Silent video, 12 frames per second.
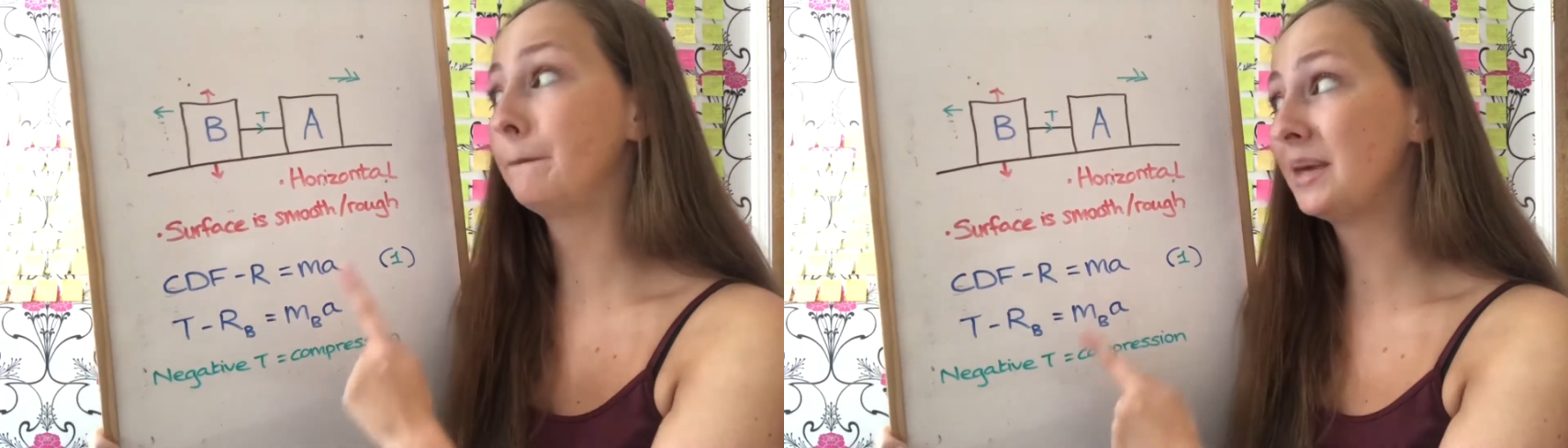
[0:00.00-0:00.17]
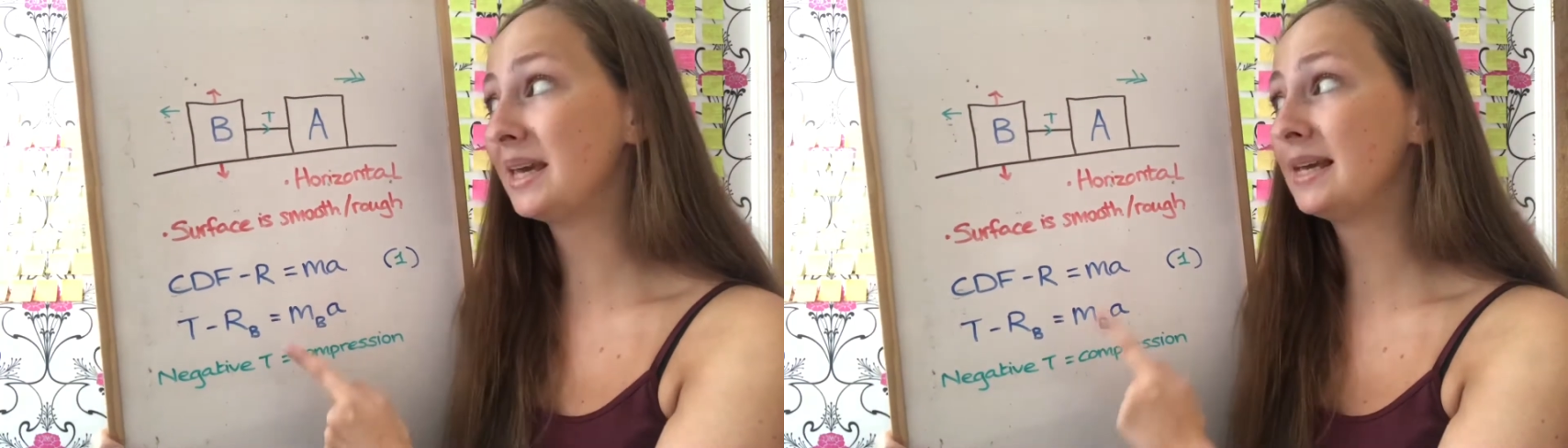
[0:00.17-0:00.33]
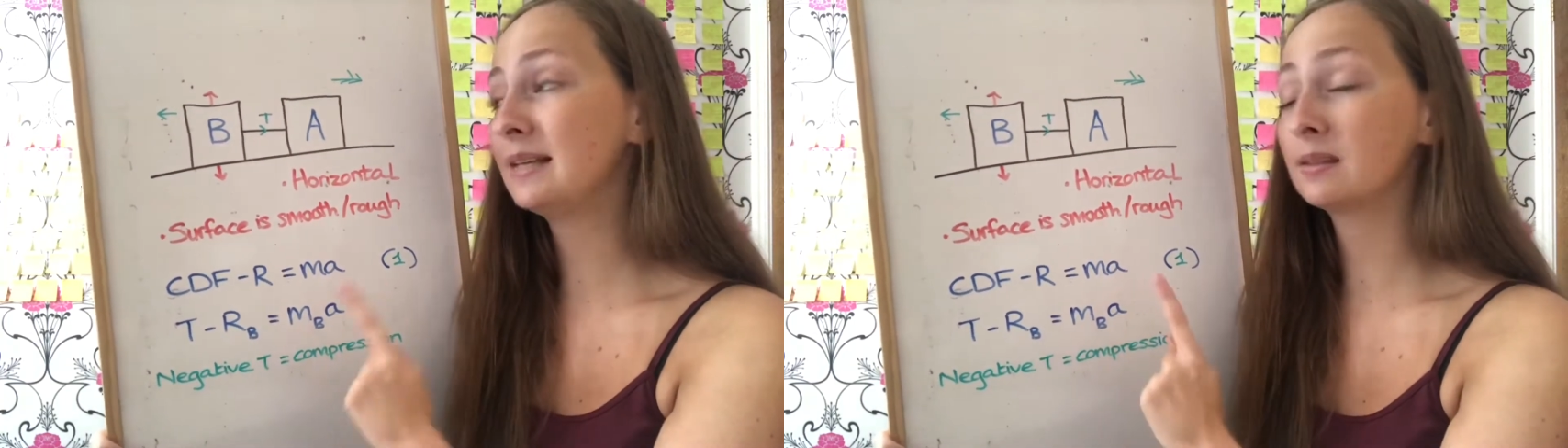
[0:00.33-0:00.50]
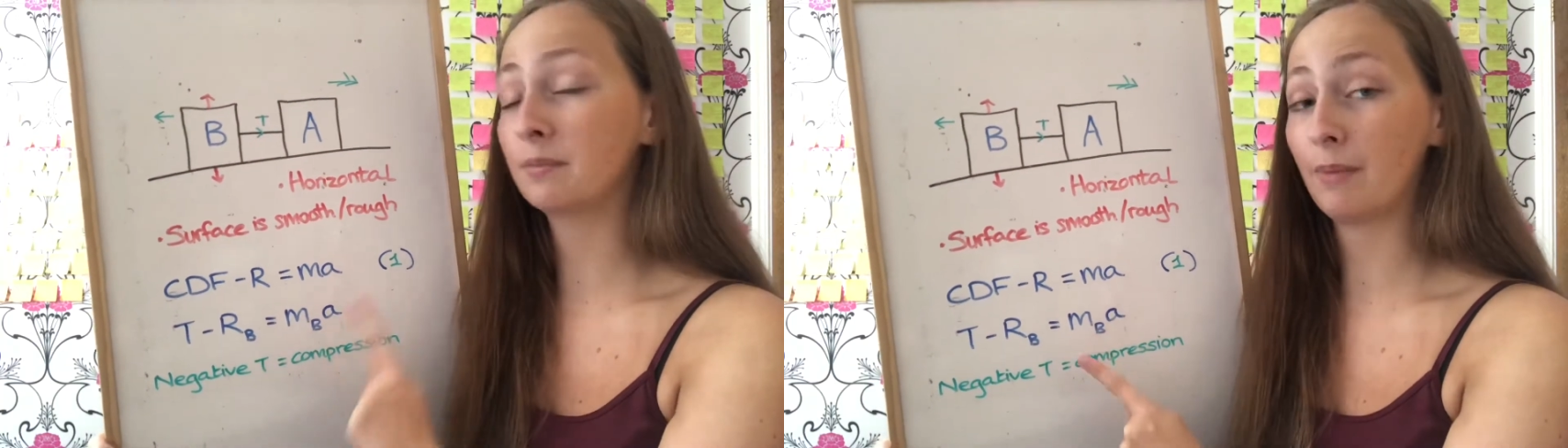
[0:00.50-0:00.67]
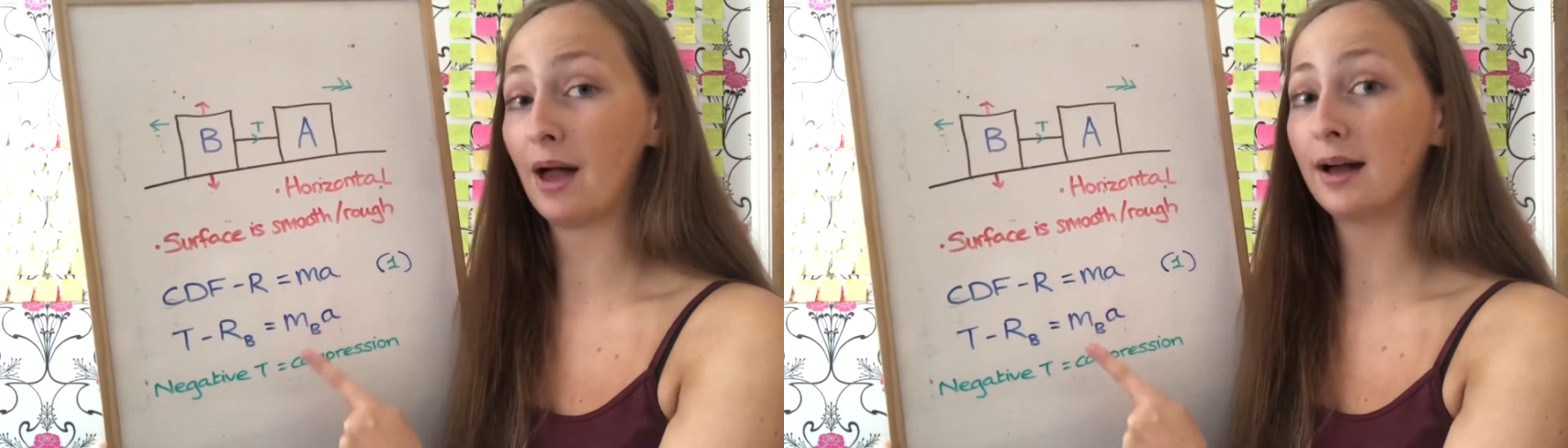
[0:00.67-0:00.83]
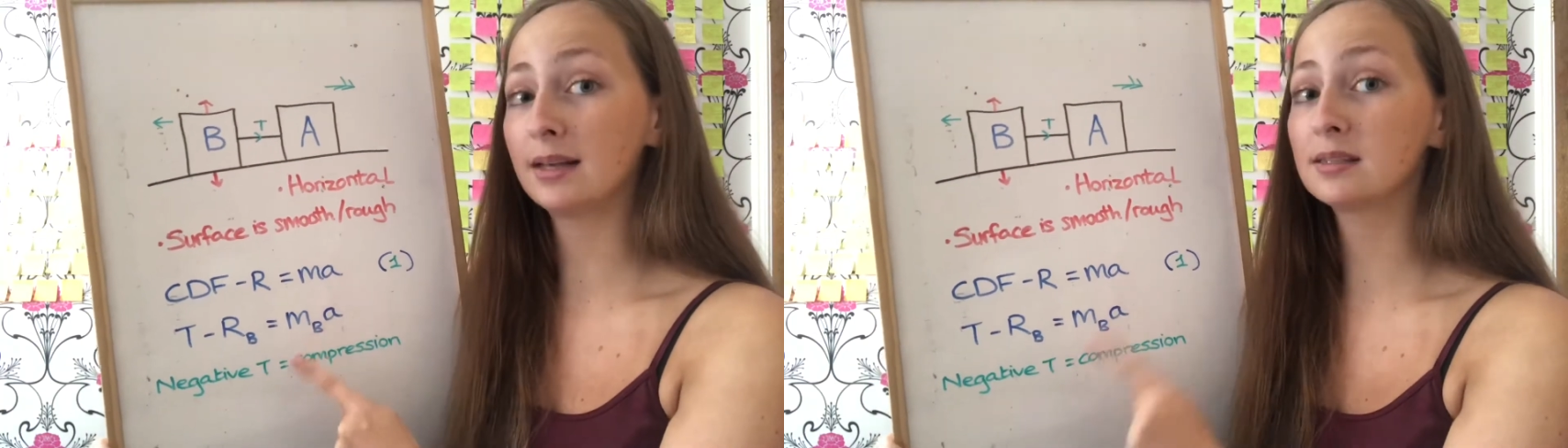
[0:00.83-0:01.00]
B's
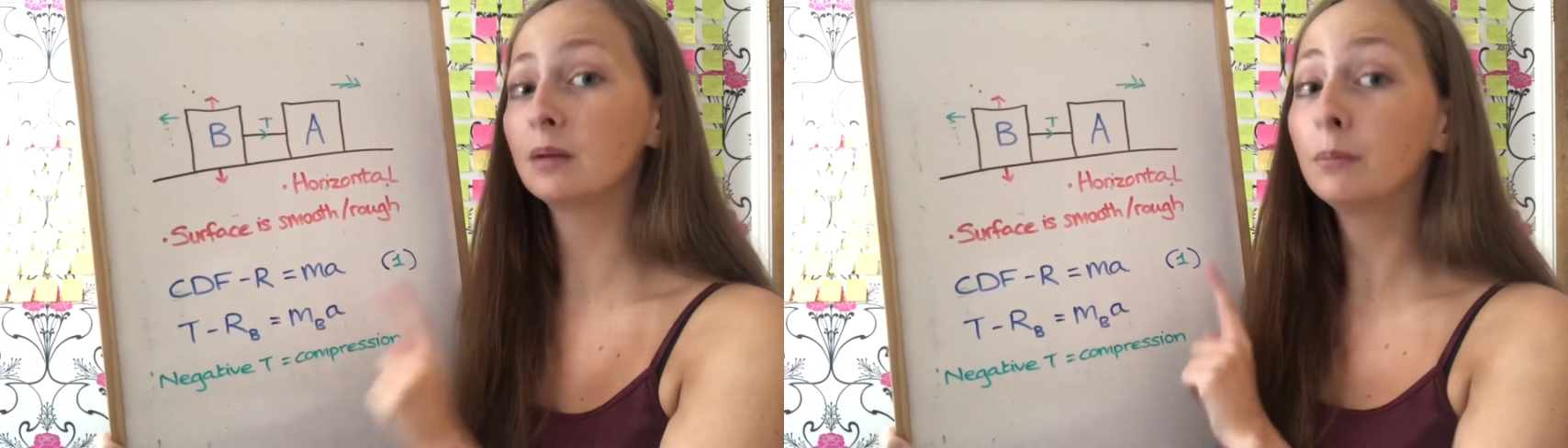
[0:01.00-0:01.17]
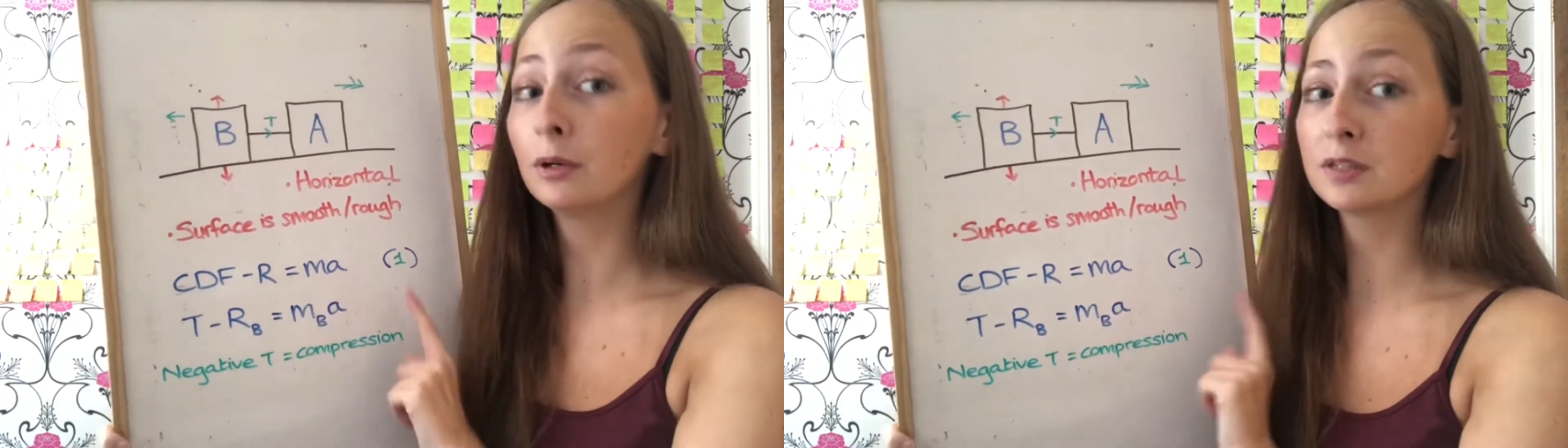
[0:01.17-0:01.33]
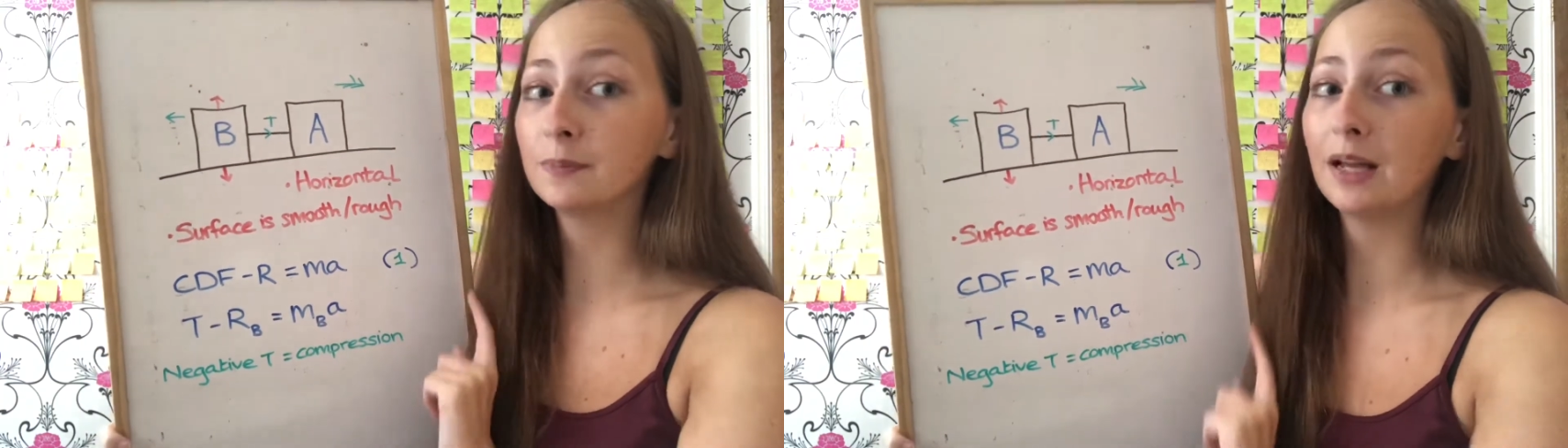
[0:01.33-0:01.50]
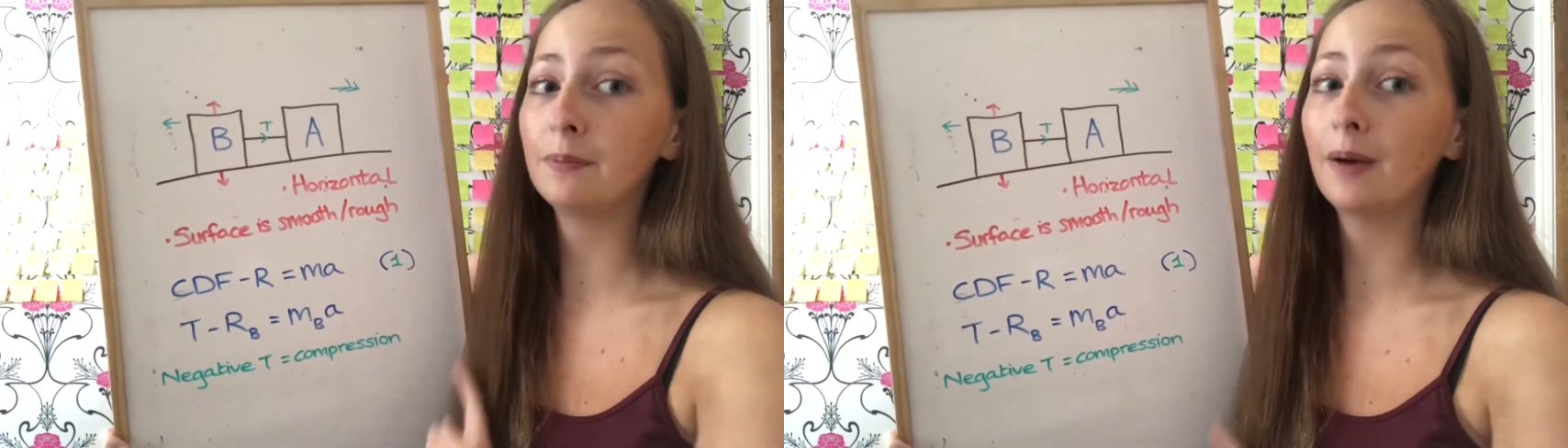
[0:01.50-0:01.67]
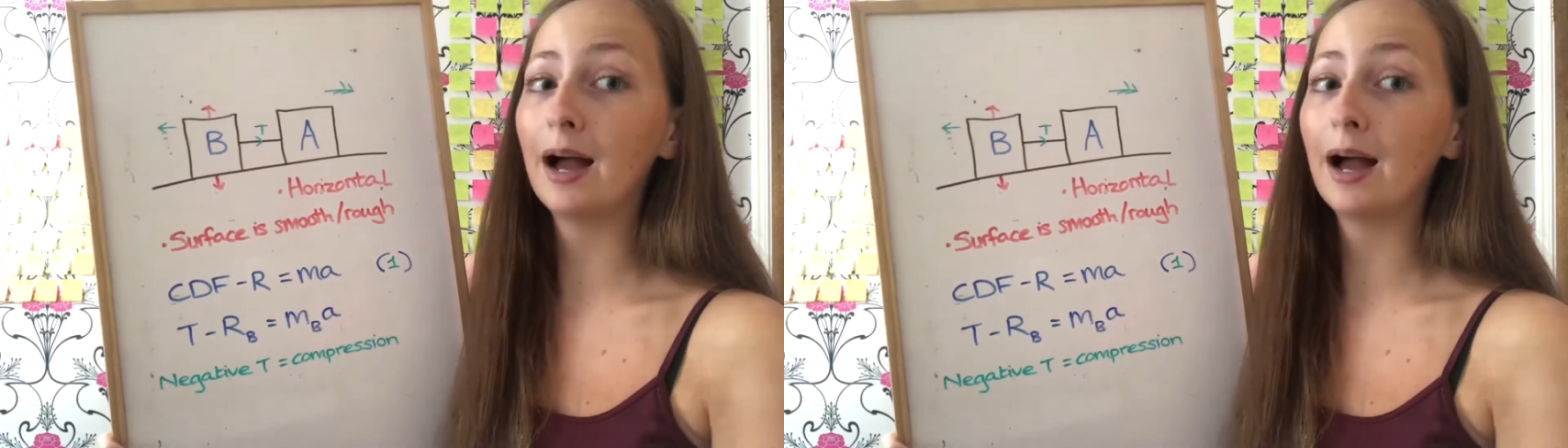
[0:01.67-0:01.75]
mass multiplied